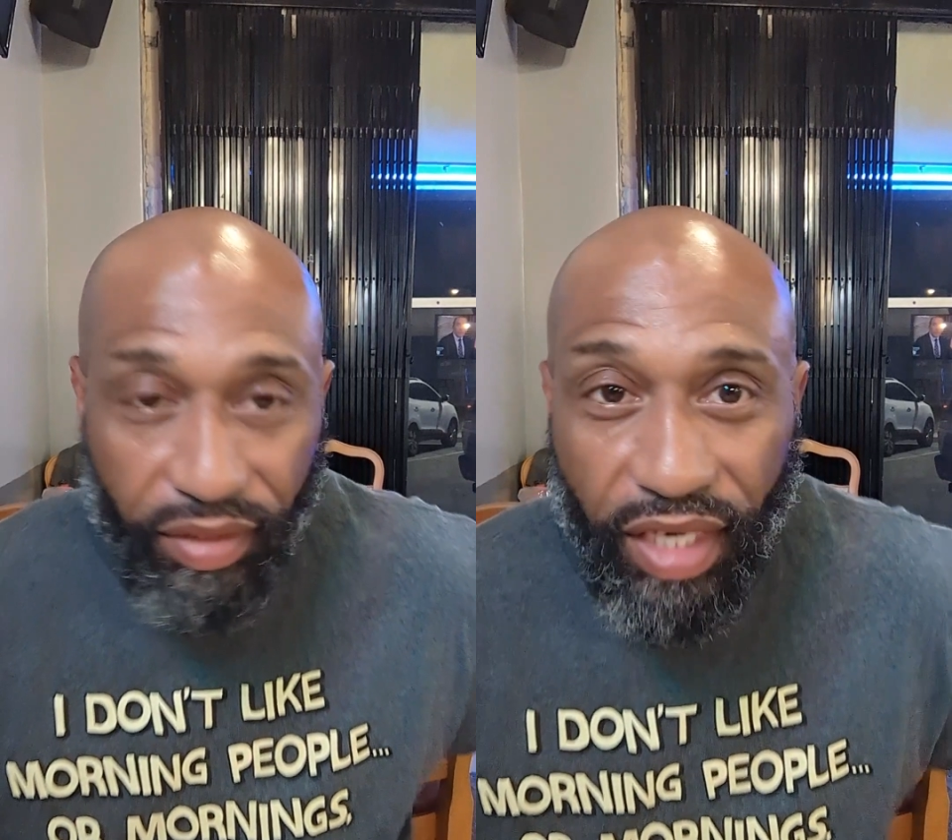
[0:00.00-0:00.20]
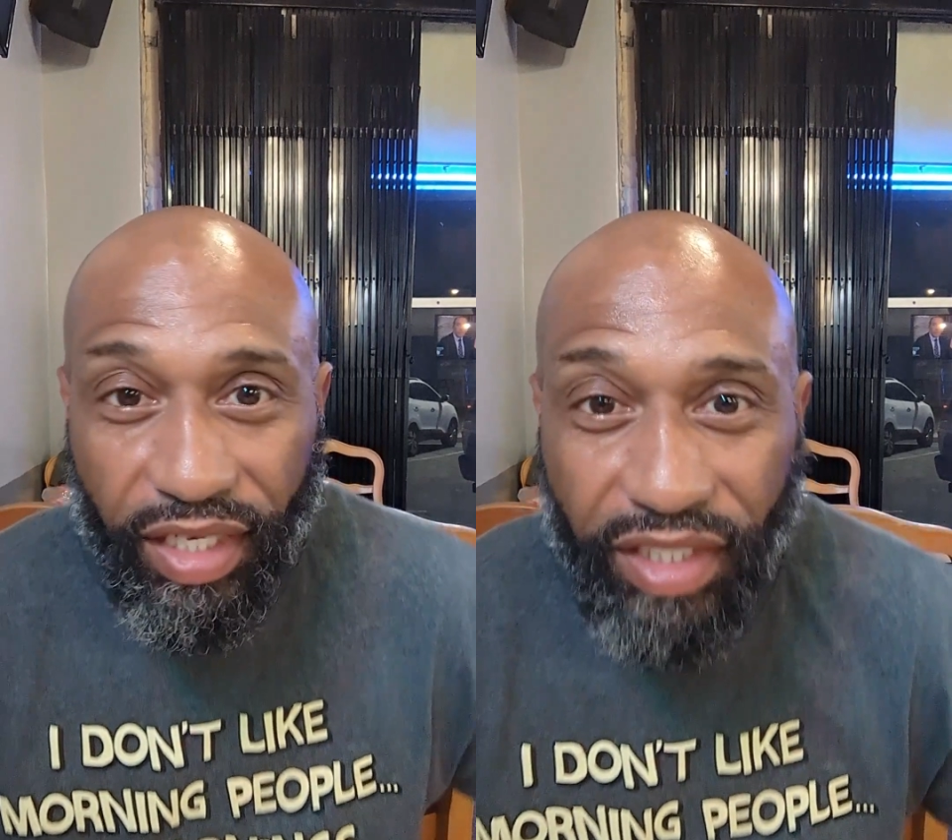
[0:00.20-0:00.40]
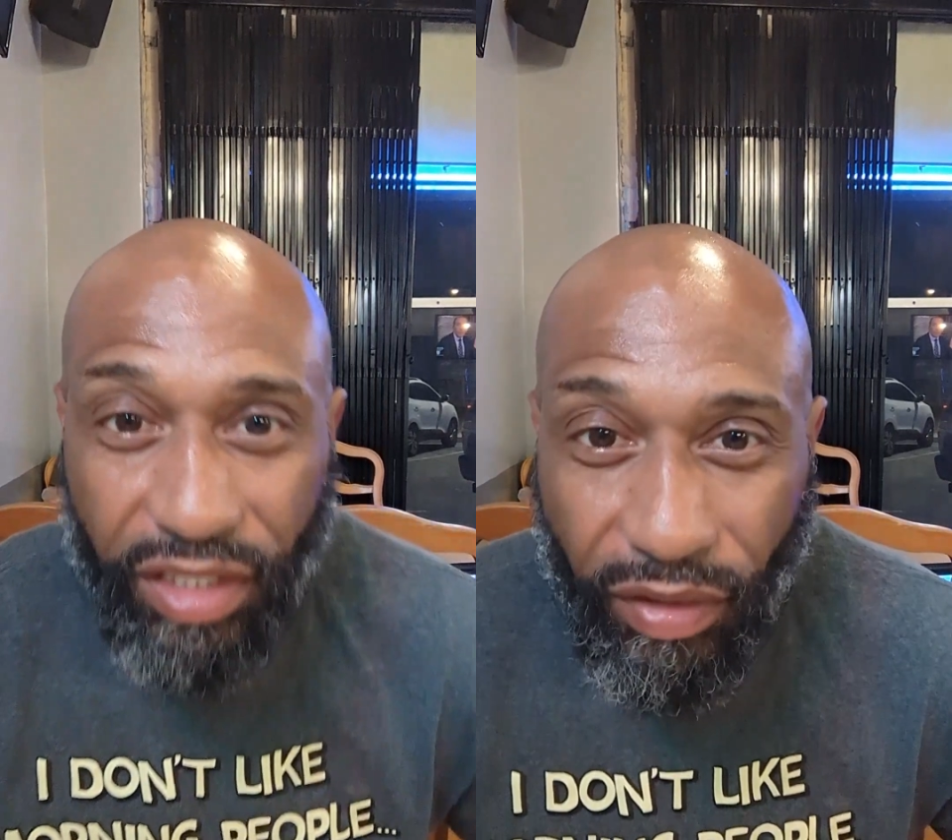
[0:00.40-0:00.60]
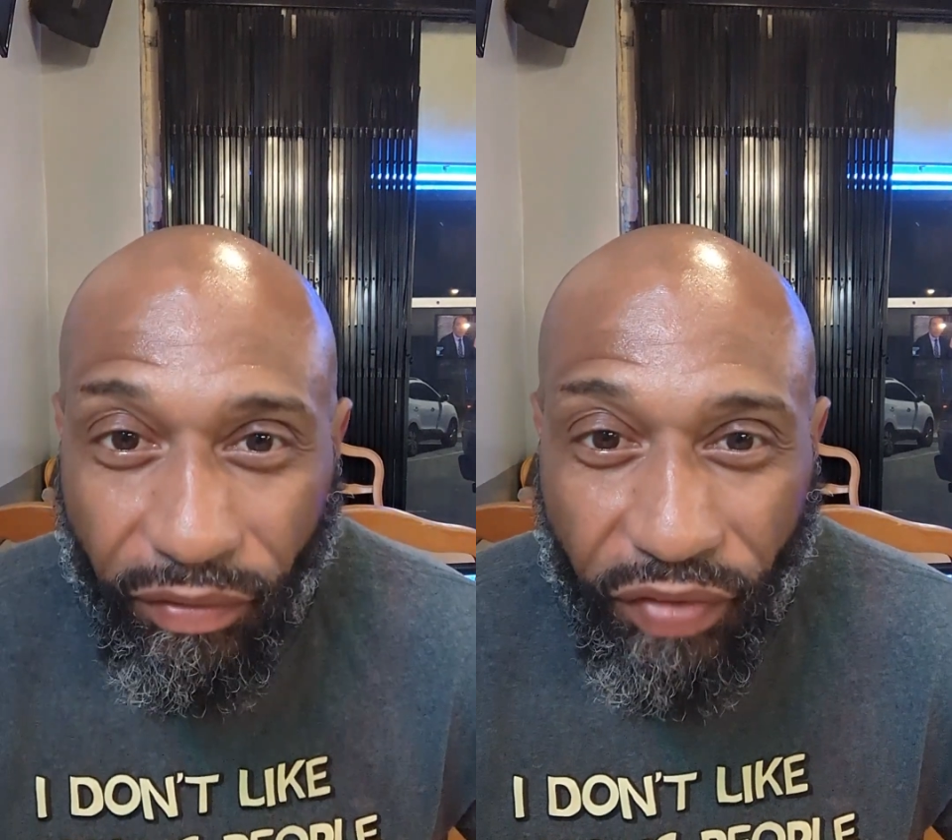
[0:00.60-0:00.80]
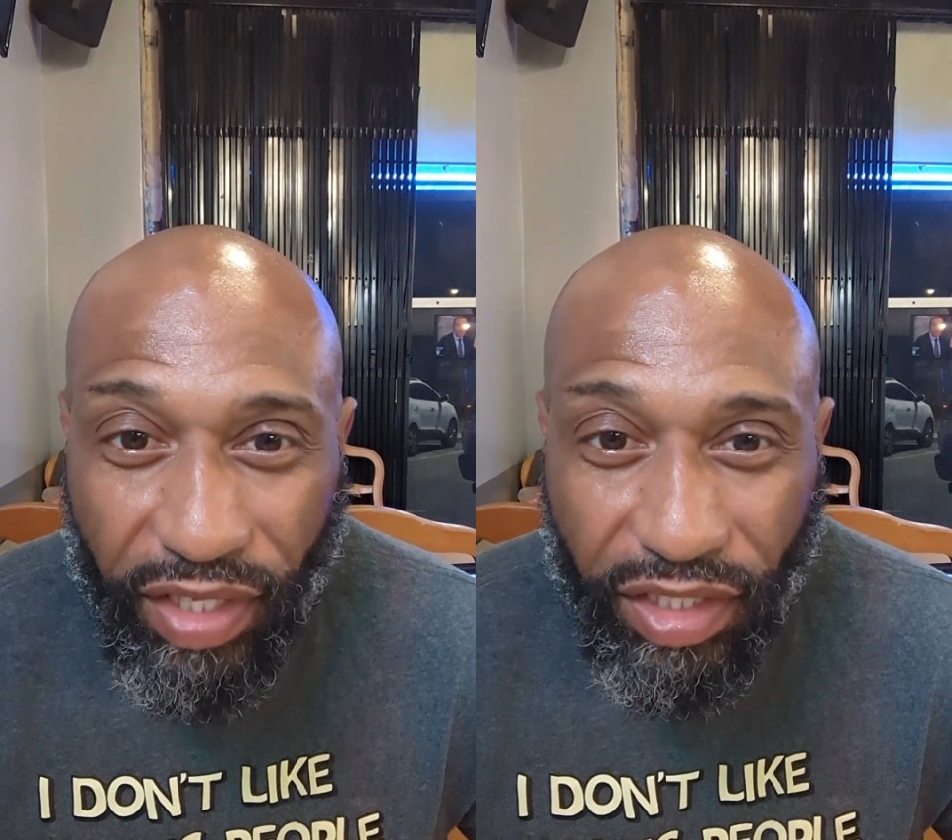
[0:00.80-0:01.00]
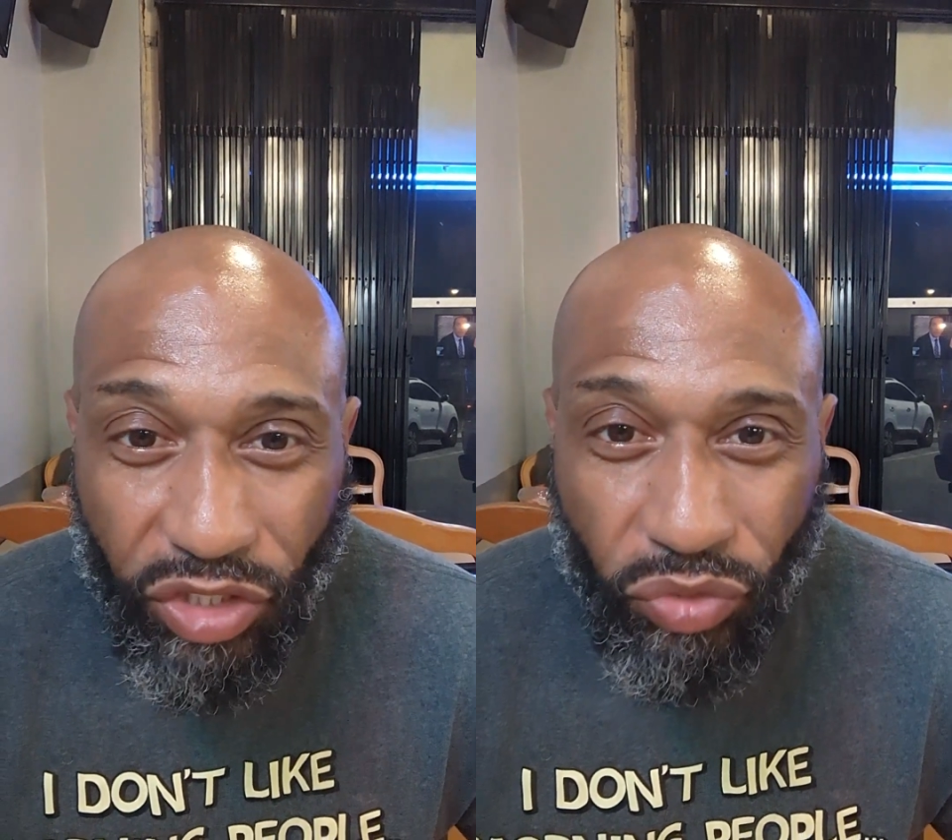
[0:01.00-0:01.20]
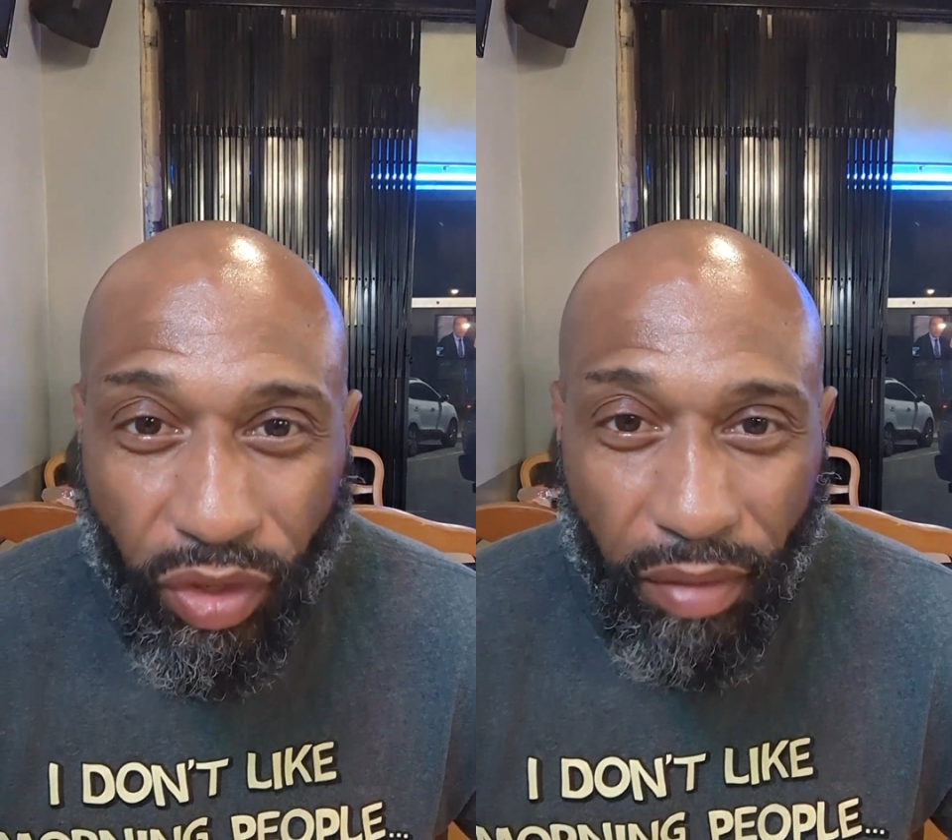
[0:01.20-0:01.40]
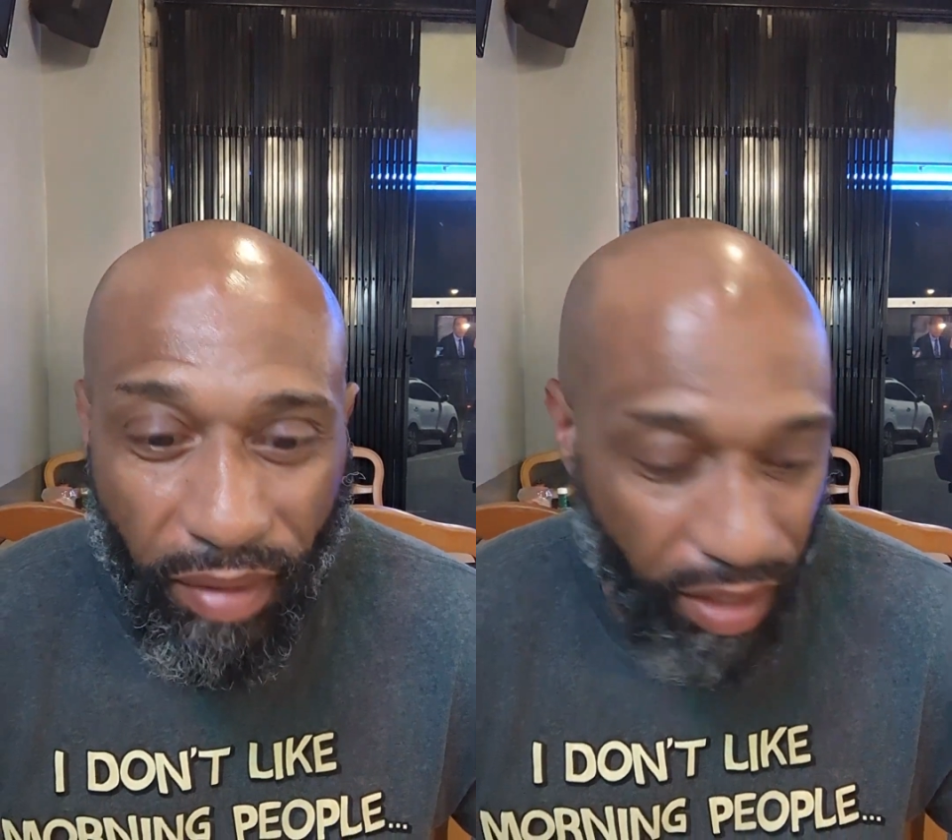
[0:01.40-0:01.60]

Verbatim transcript: It's just some fish and shrimp.